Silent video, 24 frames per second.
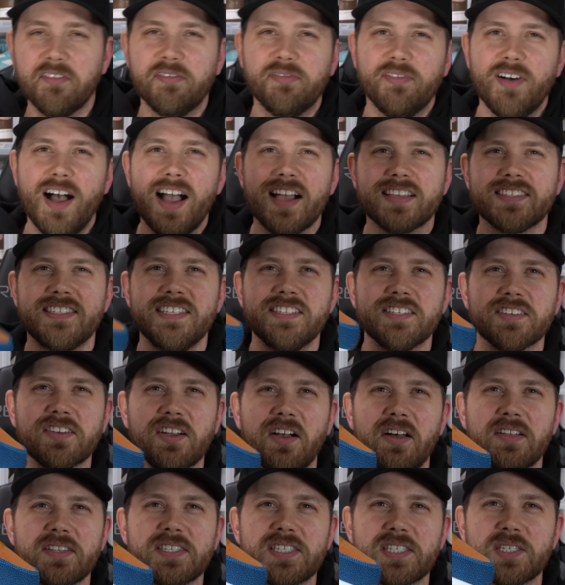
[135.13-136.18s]
Fox. These are
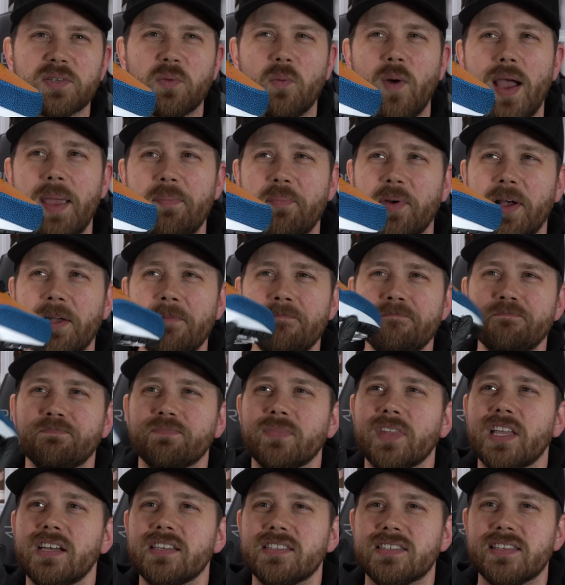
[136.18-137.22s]
called Swipa
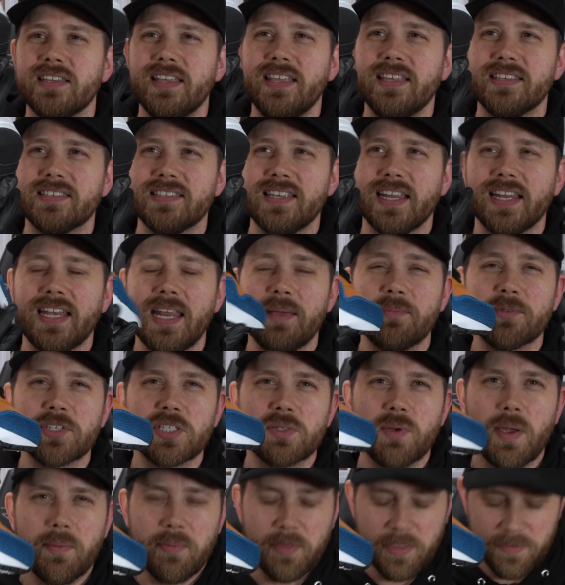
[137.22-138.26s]
because his nickname is
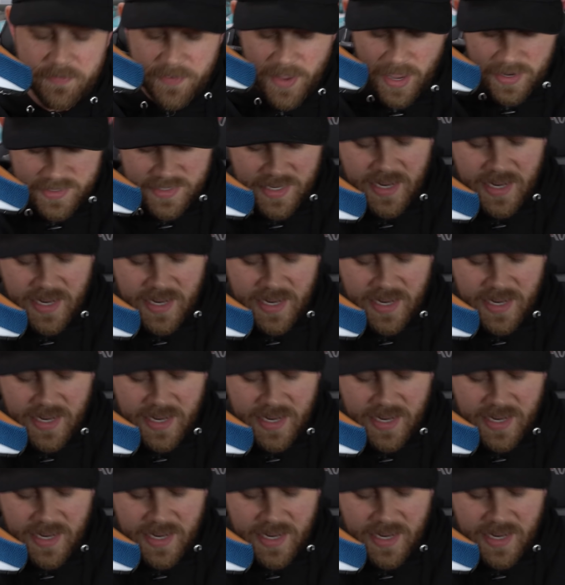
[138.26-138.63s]
Swipa the Fox.